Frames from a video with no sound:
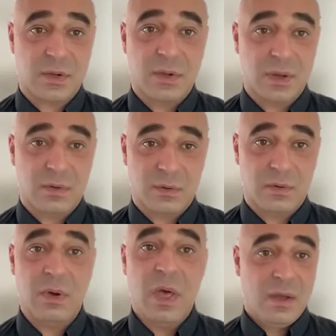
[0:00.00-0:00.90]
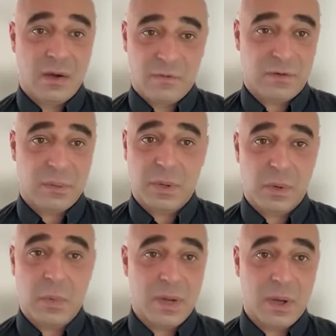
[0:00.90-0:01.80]
can do comfortably
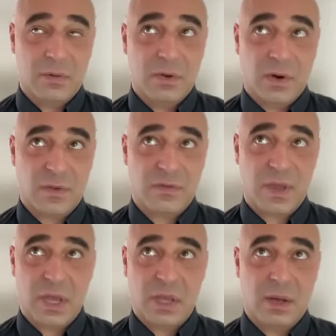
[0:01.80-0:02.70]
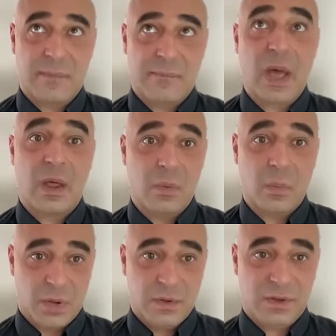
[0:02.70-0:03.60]
without causing
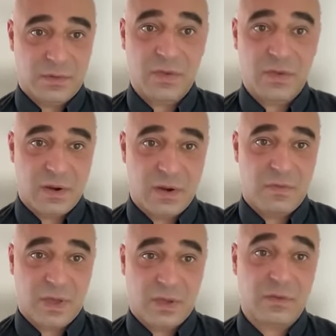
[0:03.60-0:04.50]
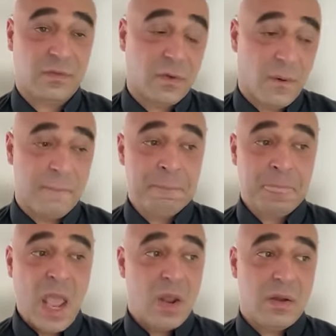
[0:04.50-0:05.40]
unwanted side effects. So
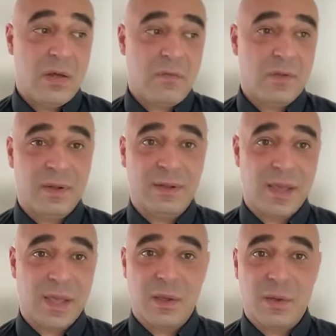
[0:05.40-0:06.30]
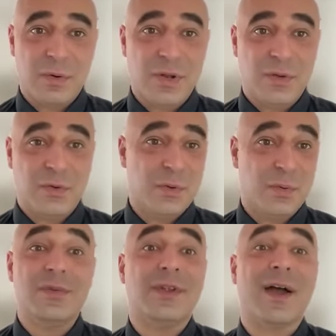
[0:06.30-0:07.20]
definitely you need
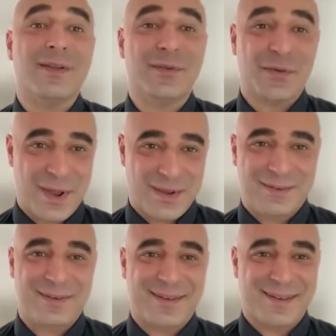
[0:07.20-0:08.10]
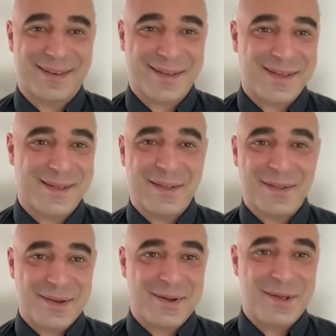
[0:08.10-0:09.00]
to titrate
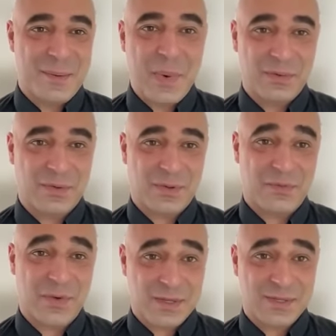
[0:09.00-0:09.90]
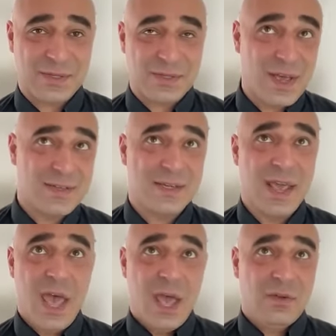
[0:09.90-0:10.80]
the amount of exercise
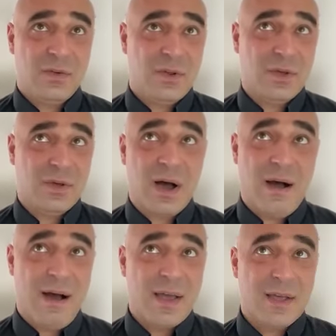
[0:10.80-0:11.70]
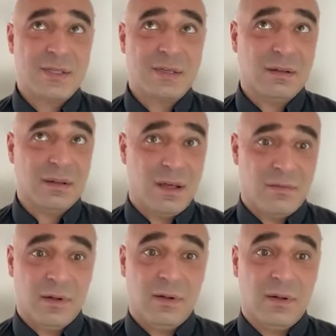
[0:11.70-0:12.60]
to the highest
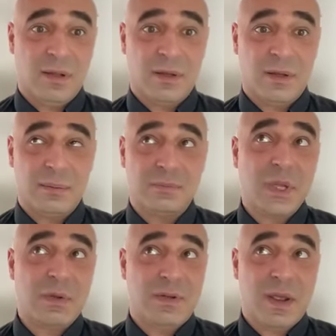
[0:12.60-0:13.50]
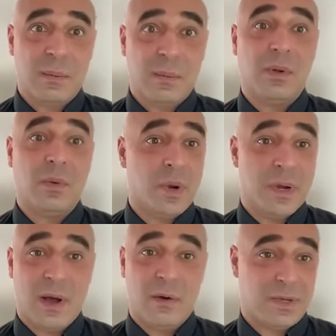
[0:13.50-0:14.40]
level attainable
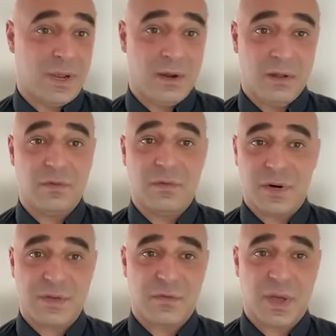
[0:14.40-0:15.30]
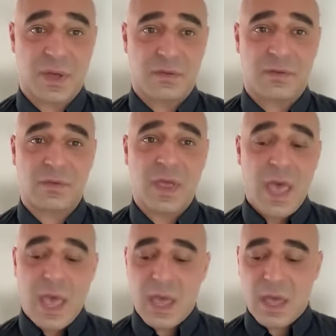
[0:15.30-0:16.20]
without any adverse effects.
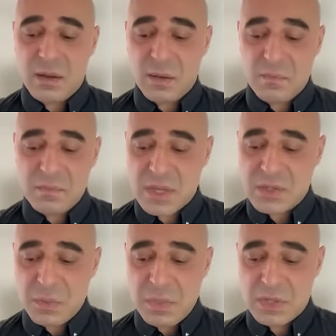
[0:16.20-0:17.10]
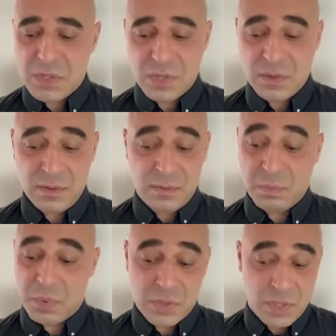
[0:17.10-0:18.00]
And as you mentioned,
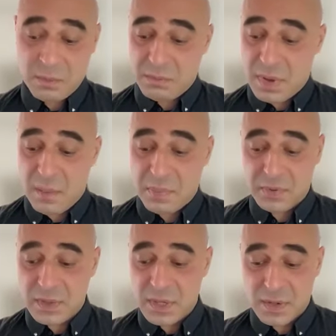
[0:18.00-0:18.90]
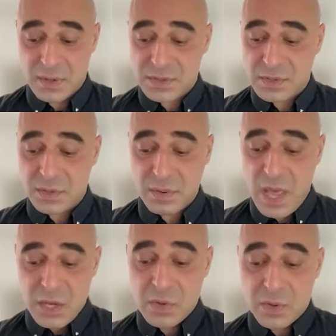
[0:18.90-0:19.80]
which I'm happy to hear, so
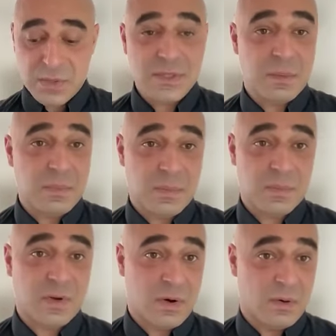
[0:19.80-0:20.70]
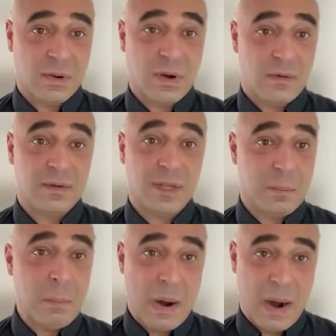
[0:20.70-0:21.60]
your symptoms are currently
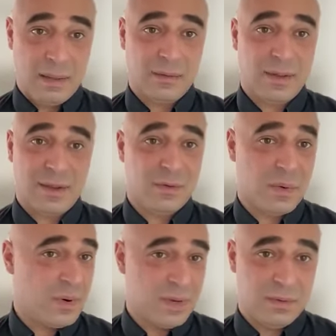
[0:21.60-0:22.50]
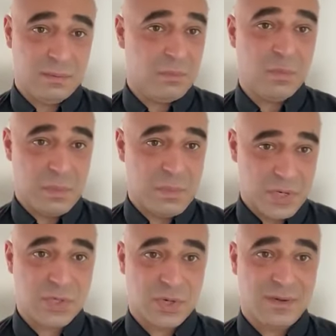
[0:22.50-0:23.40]
mild and you're in
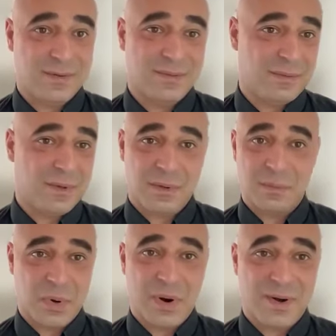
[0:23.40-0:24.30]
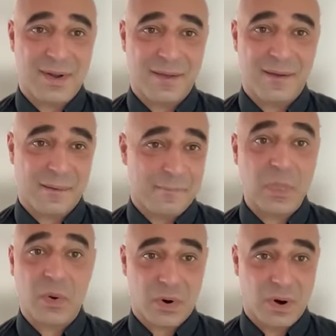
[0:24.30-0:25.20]
remission regarding
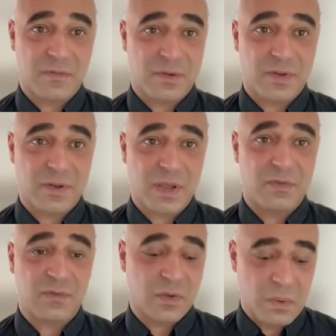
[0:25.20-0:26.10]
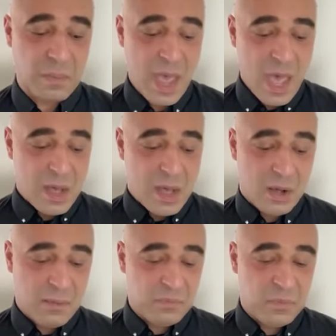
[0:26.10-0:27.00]
chronic fatigue. So
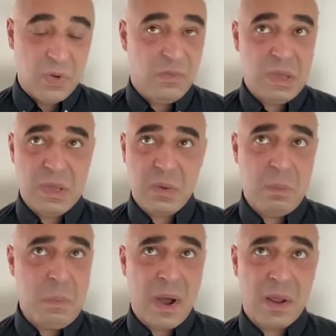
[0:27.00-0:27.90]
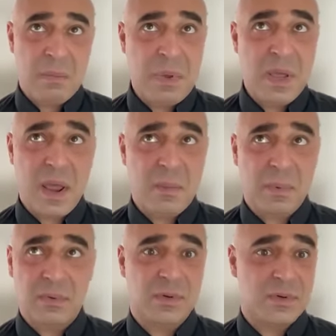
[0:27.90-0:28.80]
do you think you might be
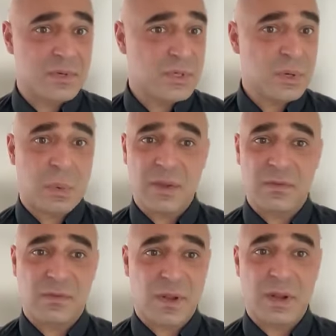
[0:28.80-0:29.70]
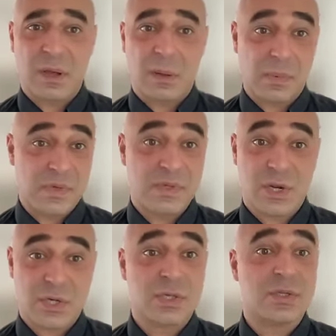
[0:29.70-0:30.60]
able to squeeze in a couple
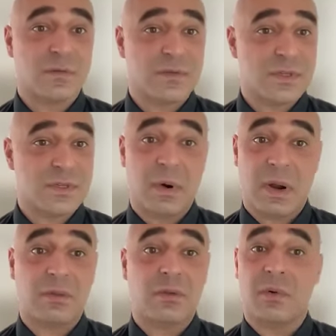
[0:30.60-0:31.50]
sessions of strength or